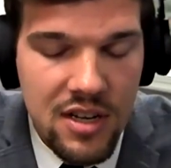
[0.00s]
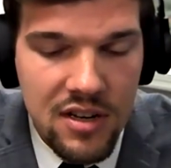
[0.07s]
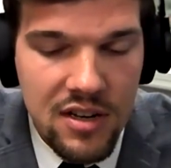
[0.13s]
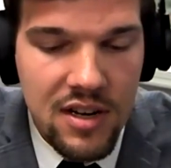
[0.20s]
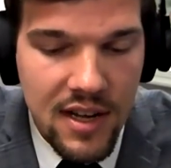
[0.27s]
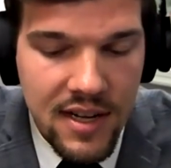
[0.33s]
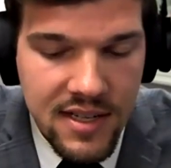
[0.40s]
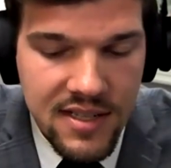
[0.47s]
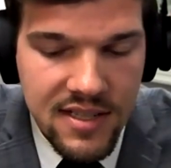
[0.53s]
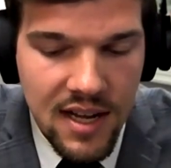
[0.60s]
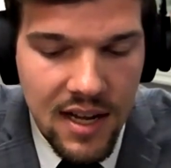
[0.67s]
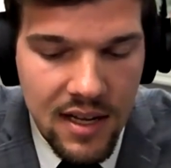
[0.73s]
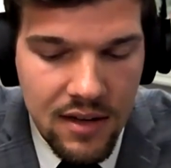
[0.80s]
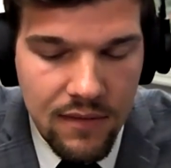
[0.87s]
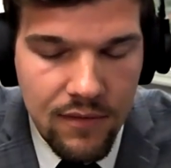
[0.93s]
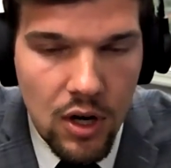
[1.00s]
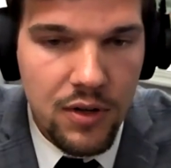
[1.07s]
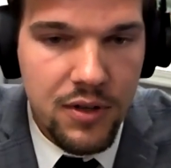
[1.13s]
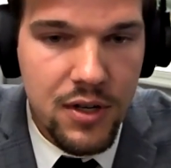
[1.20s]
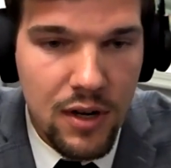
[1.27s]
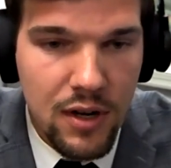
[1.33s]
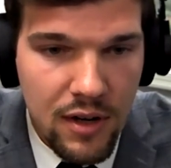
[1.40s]
a nice kind of
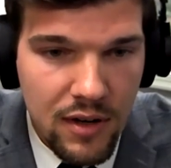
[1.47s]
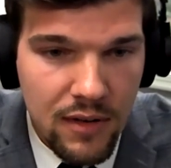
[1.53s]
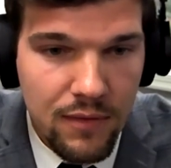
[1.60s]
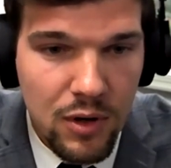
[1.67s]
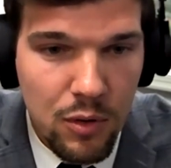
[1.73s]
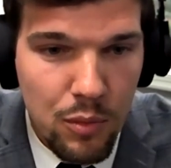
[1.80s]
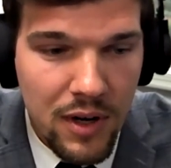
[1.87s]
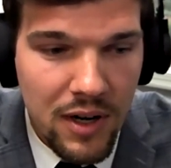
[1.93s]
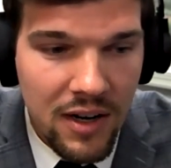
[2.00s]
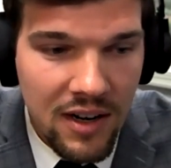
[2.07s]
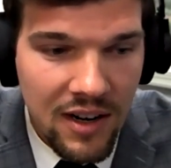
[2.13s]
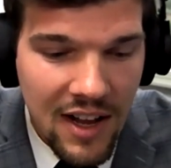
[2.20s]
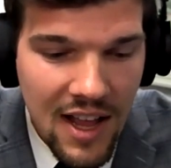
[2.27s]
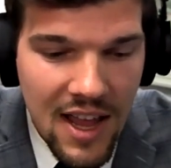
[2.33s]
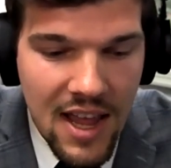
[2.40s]
alternative to where